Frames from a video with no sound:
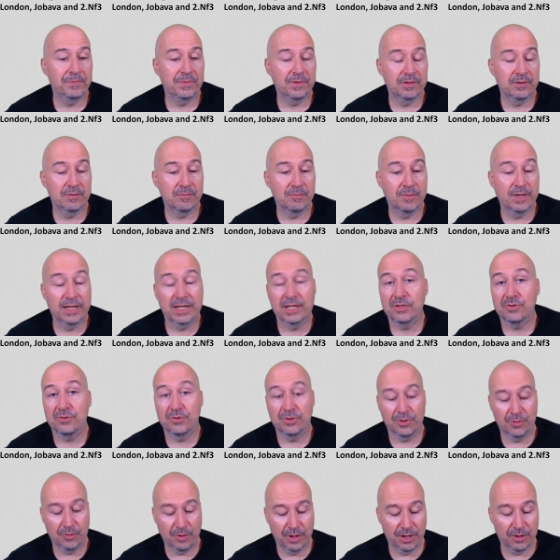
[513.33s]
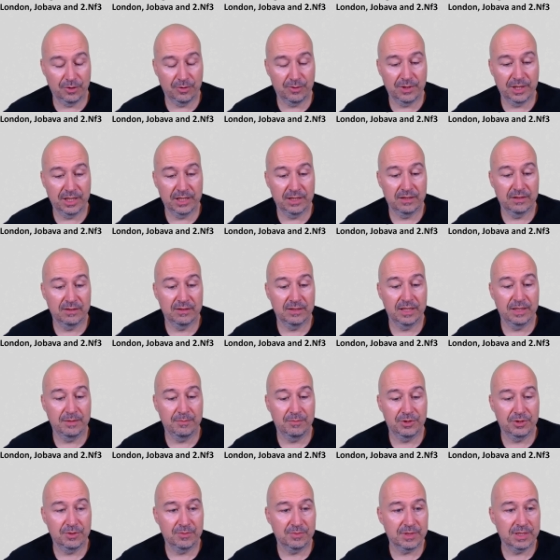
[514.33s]
black is doing quite all right. Yeah,
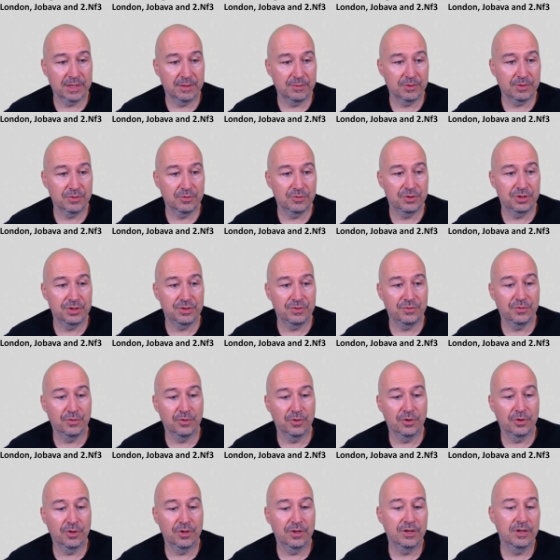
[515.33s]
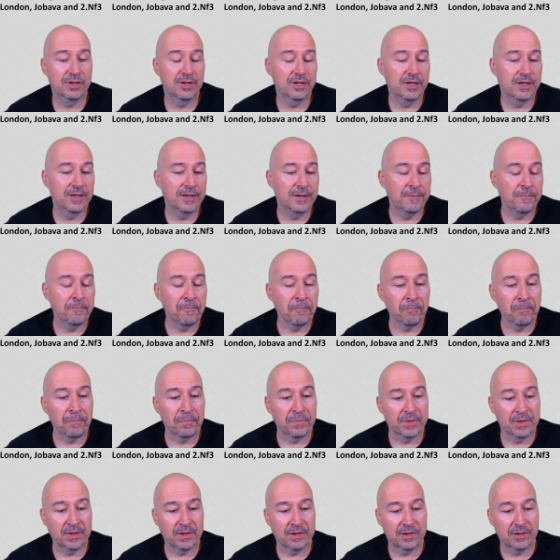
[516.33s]
bishop's coming to g4,
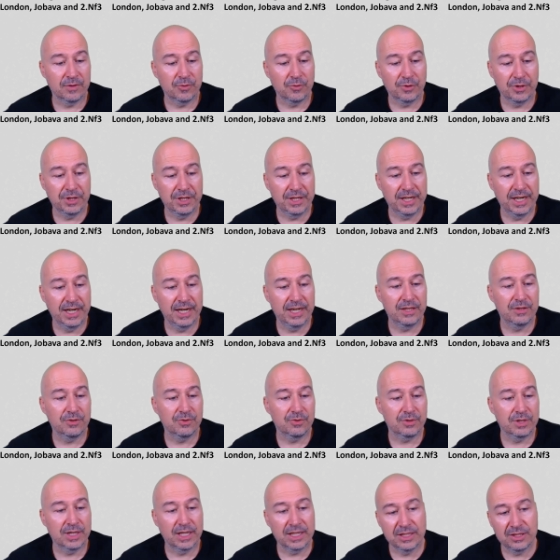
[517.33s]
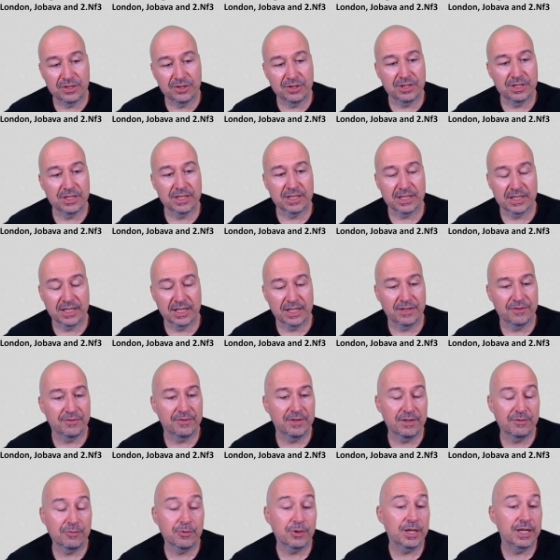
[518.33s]
rook e8, or knight g6, knight
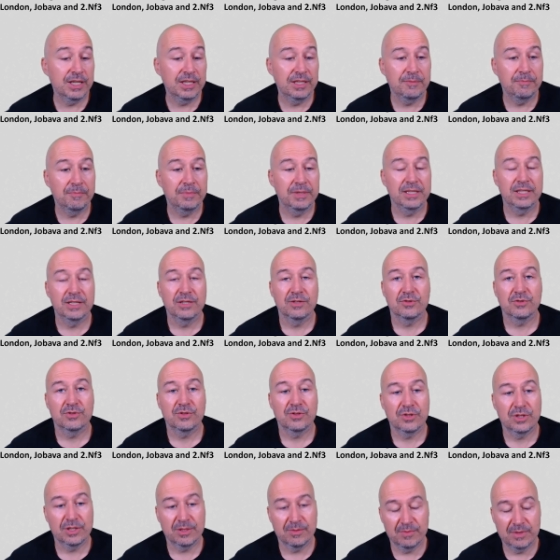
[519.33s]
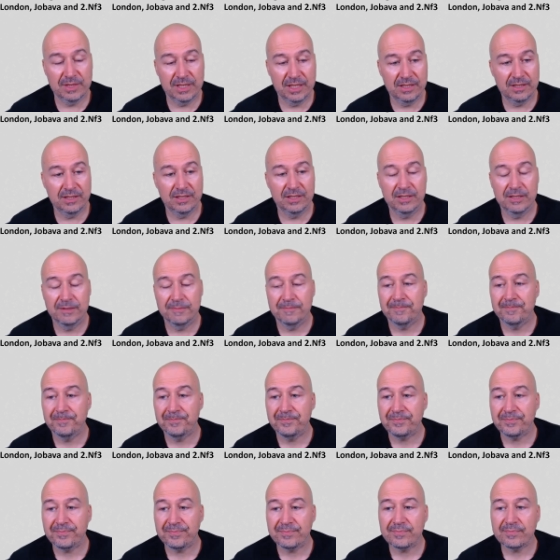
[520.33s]
f5, okay, depending on circumstances.
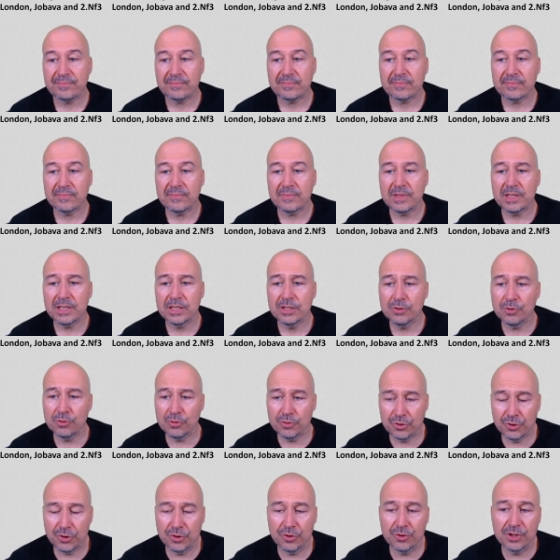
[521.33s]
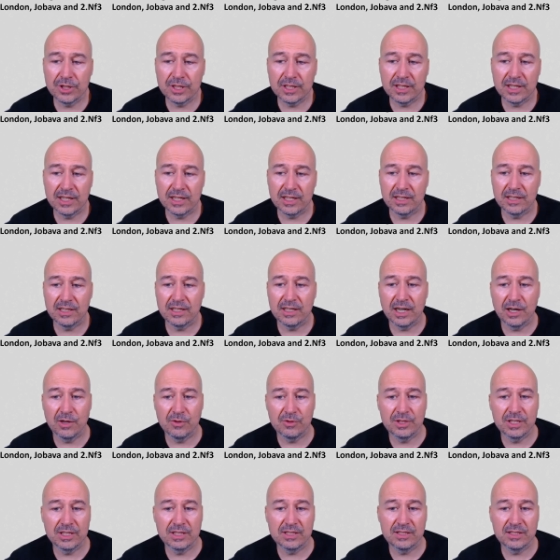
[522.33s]
So to show you how
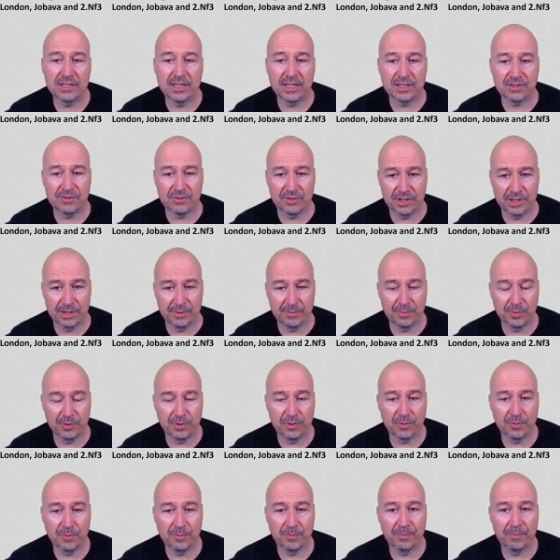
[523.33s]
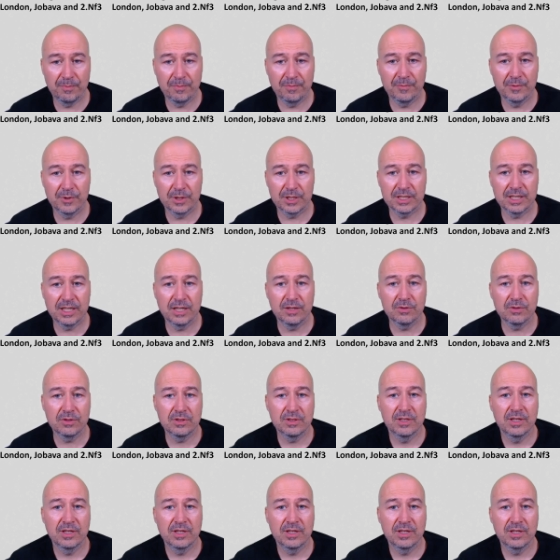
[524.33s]
that extra tempo works out,